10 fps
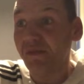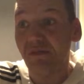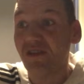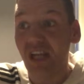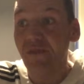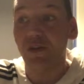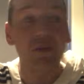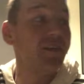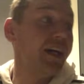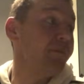several
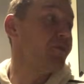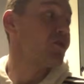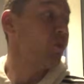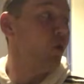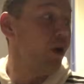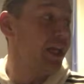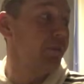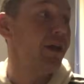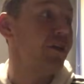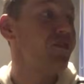times what
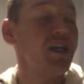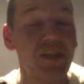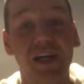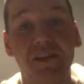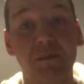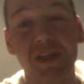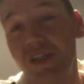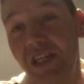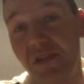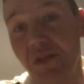email address had to be
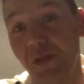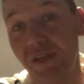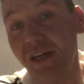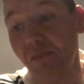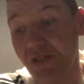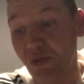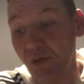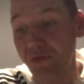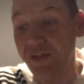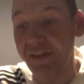sent to, and that was the
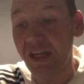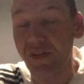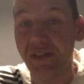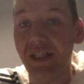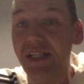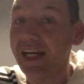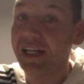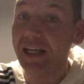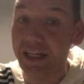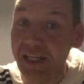one they'd given, and
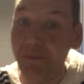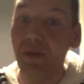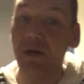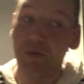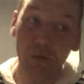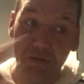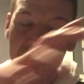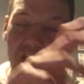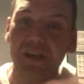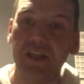it came back when you
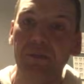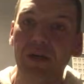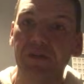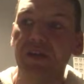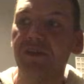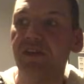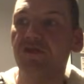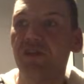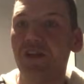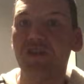send an email and
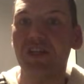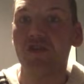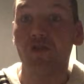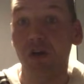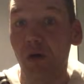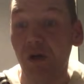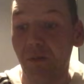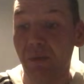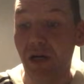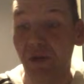the address is wrong, it'll
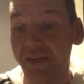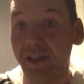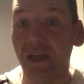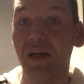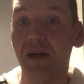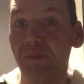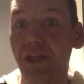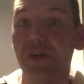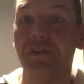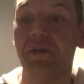come back with a
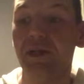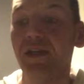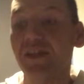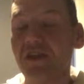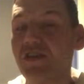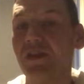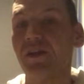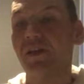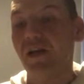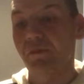mailer demon to say that
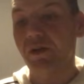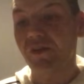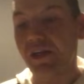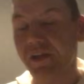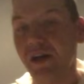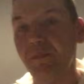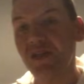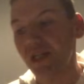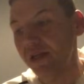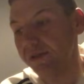it can't be
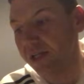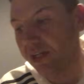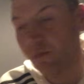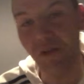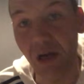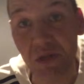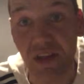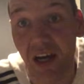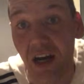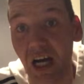sent. Well,
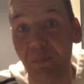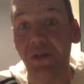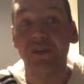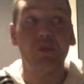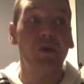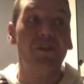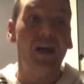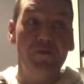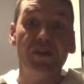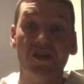that happened with
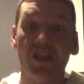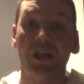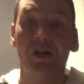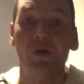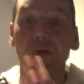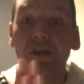every single